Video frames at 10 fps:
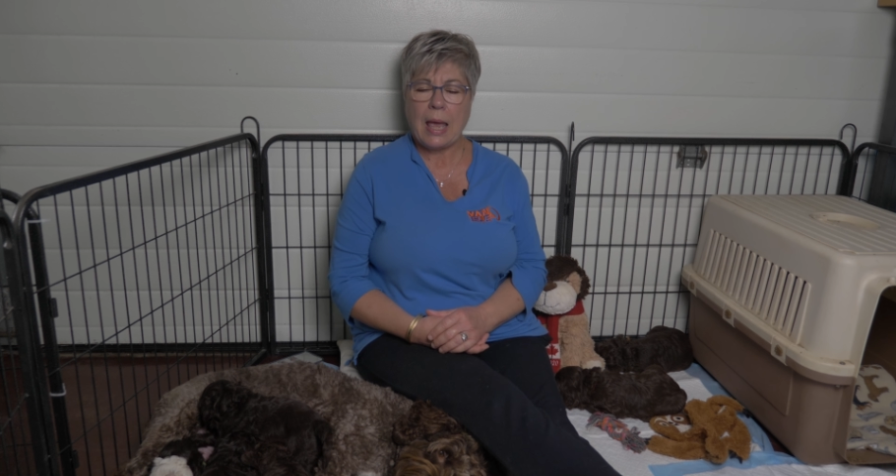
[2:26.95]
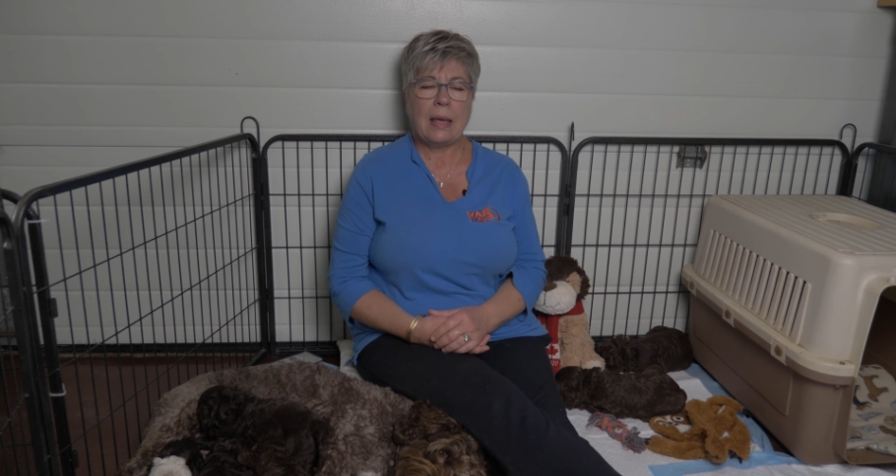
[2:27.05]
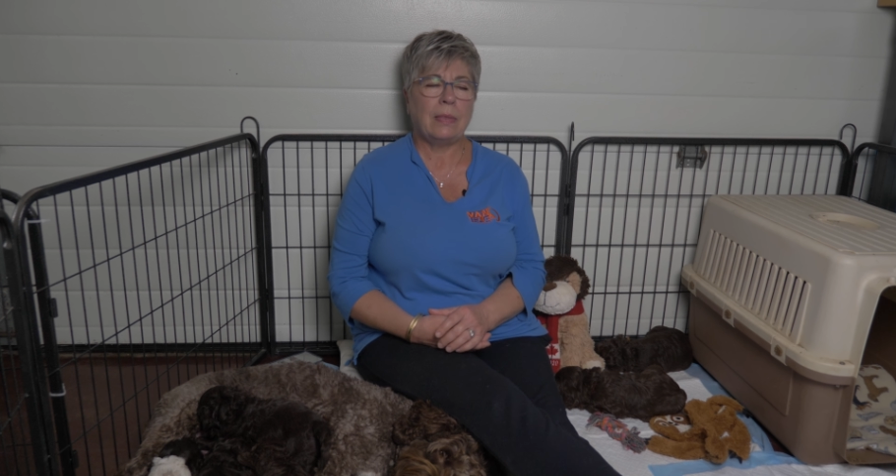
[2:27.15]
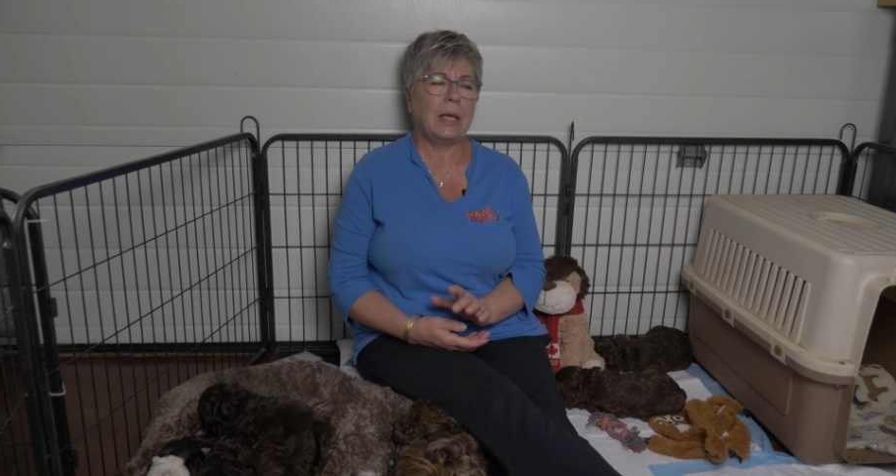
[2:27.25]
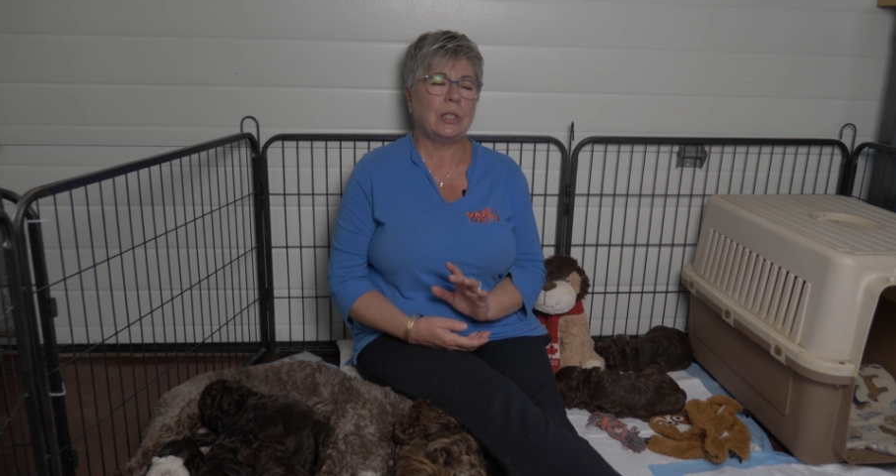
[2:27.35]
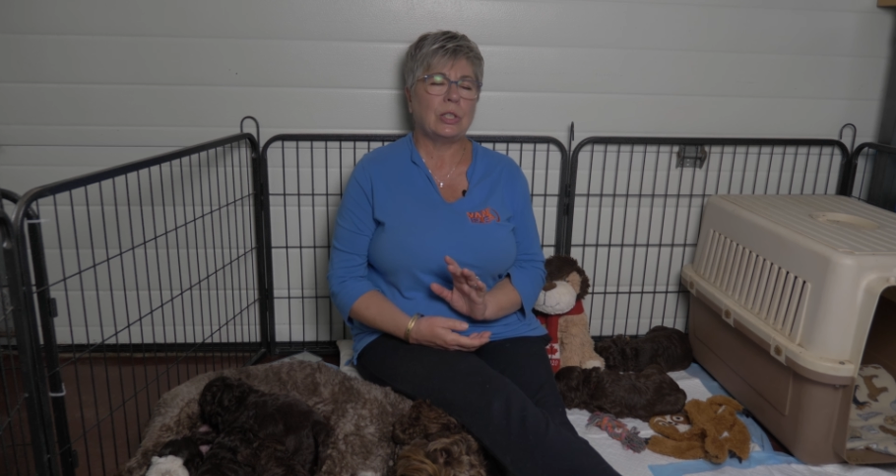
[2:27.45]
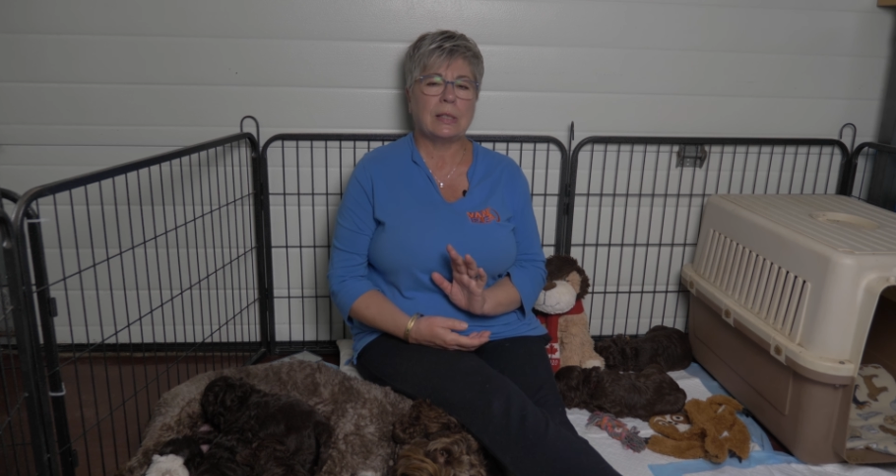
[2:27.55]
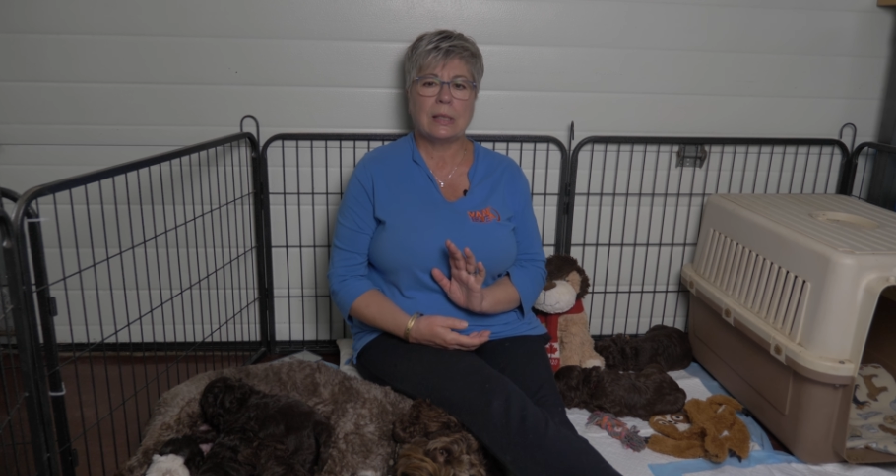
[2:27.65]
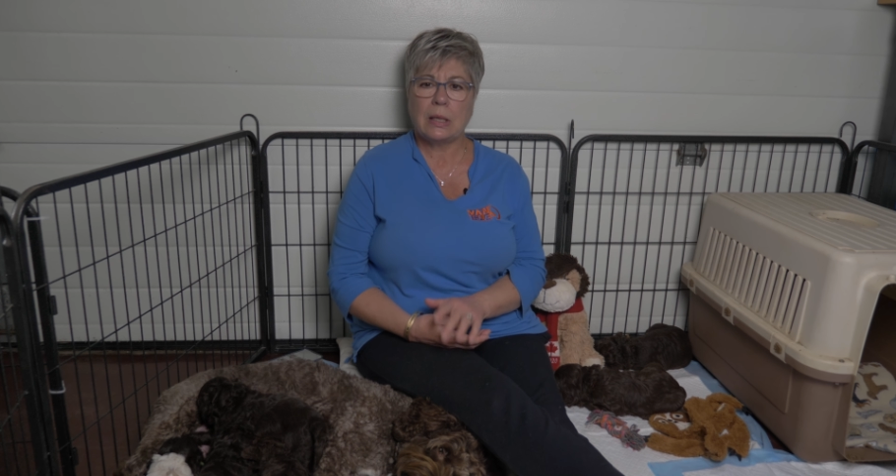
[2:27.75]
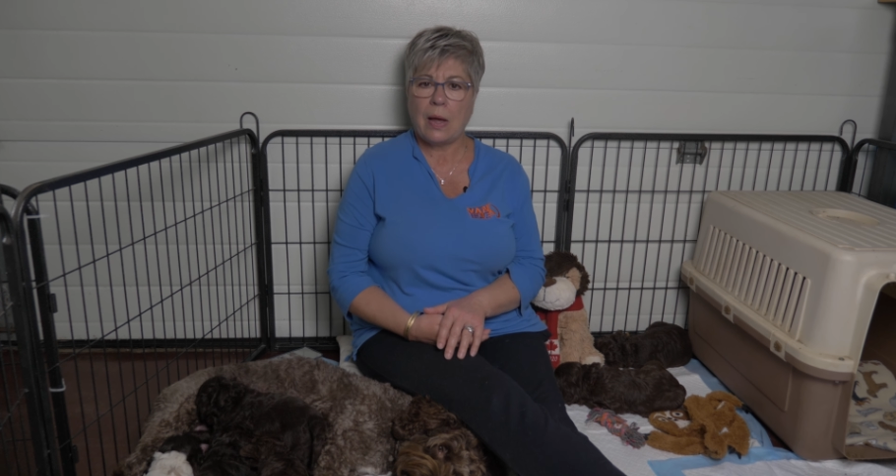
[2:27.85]
and they
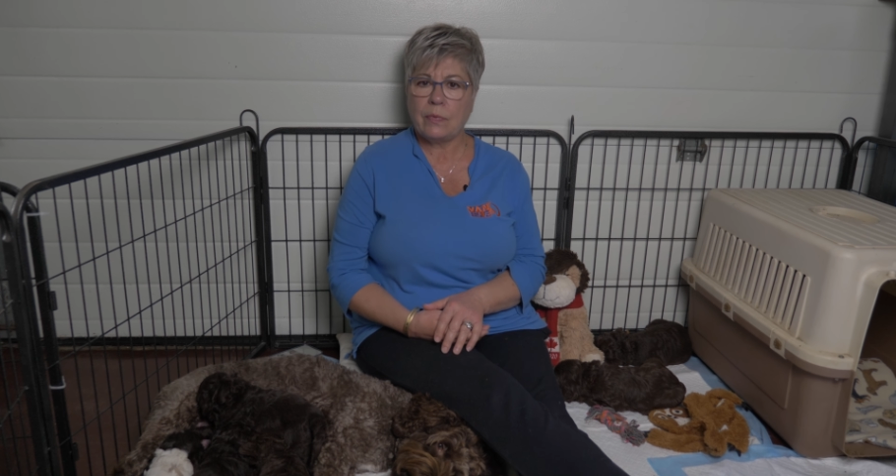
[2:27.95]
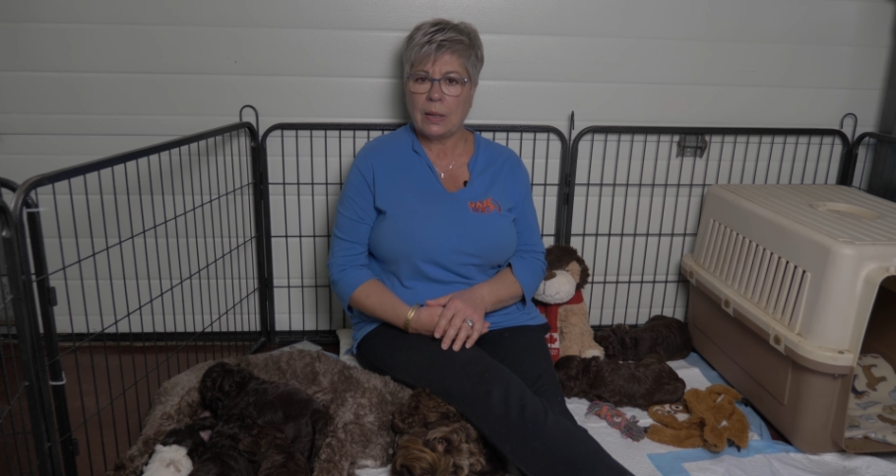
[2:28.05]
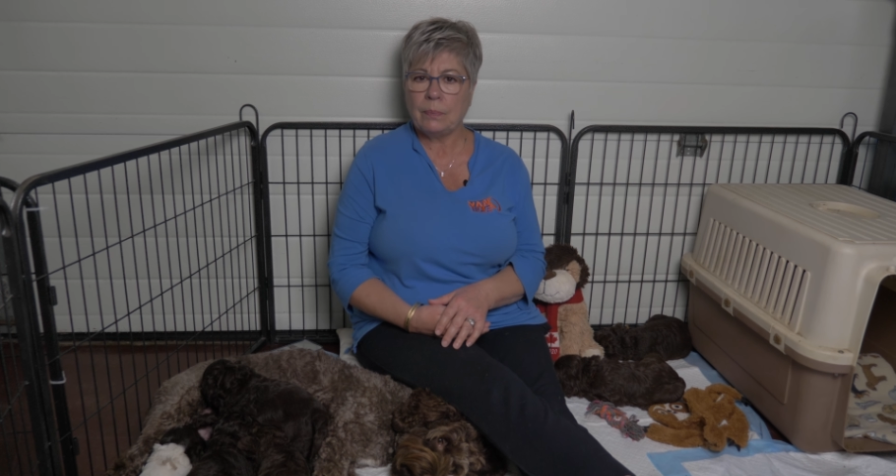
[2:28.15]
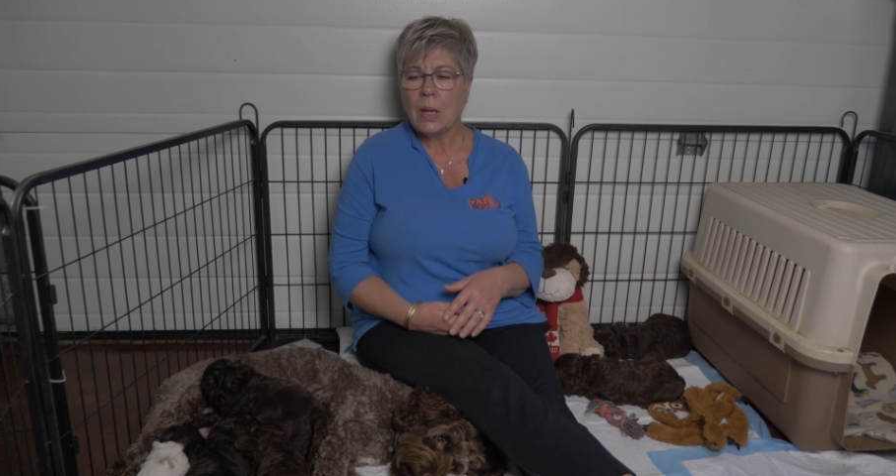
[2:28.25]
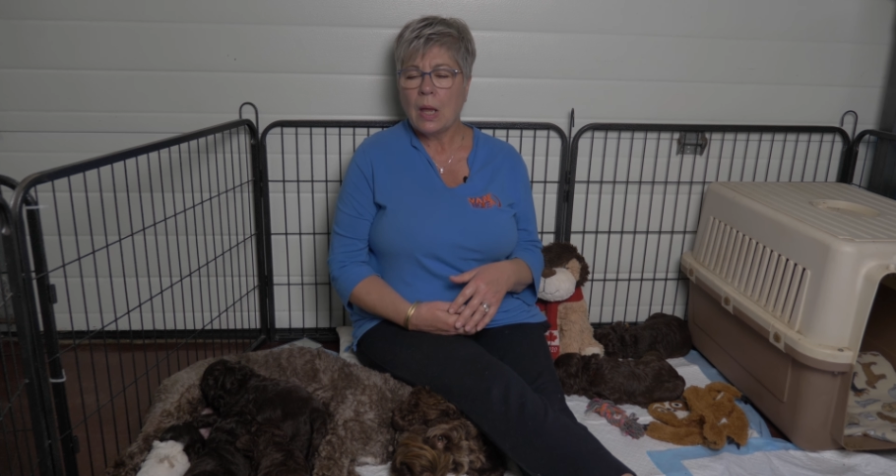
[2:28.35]
just love it.